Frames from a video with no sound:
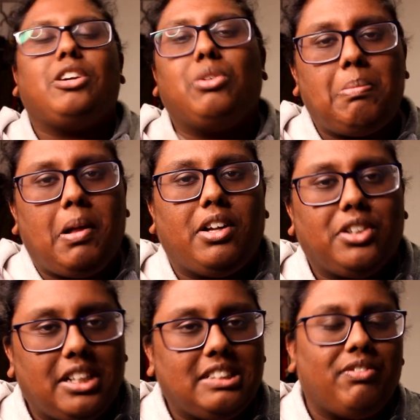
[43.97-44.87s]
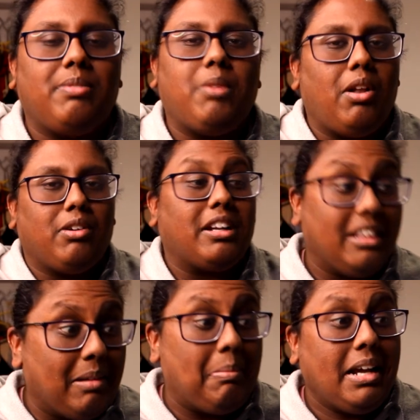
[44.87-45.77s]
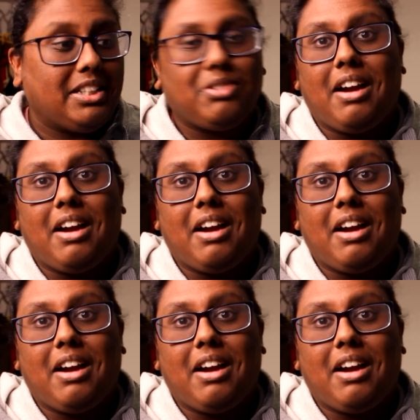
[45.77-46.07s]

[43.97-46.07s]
So I do apologize if I'm not looking the best